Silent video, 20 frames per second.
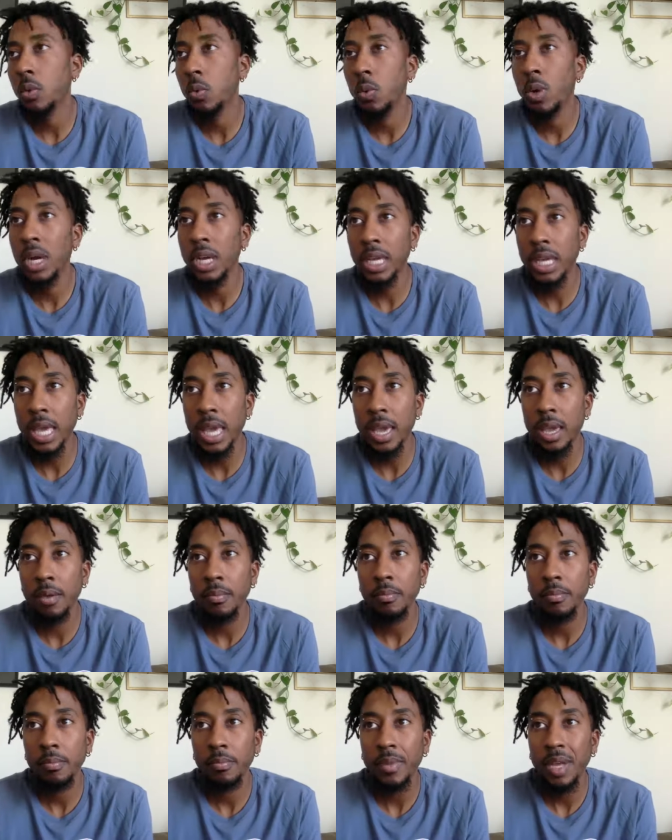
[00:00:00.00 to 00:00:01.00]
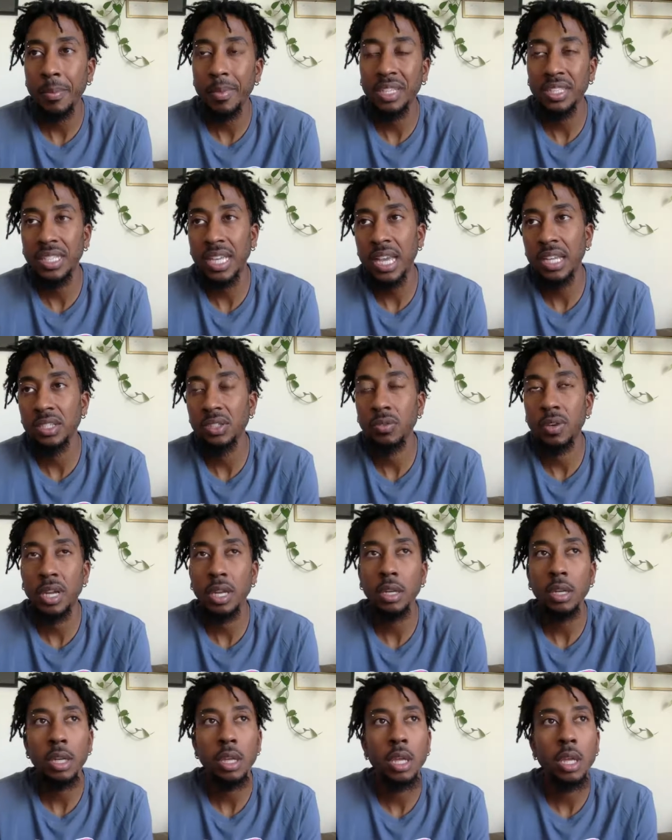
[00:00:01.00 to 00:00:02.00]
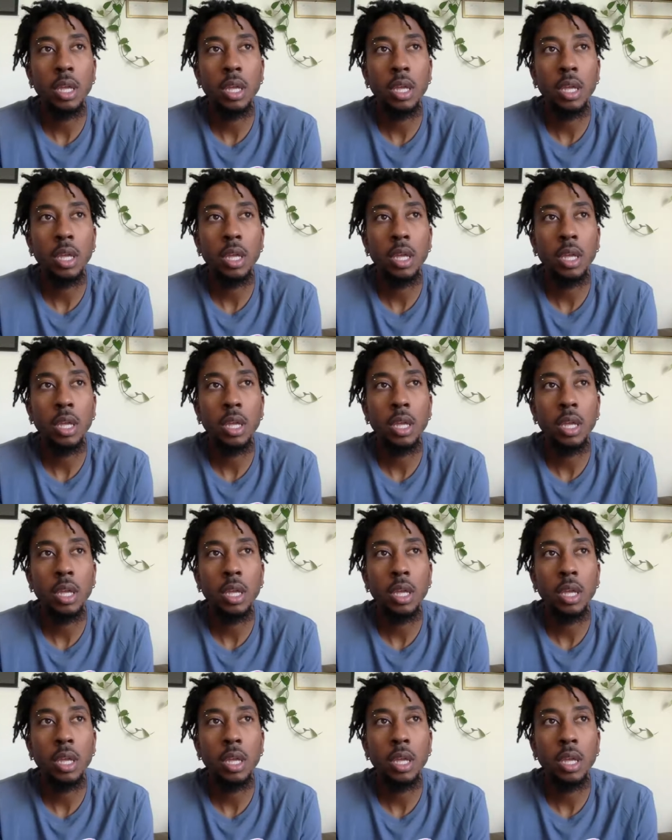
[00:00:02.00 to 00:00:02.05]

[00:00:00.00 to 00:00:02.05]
one game. I'm exaggerating.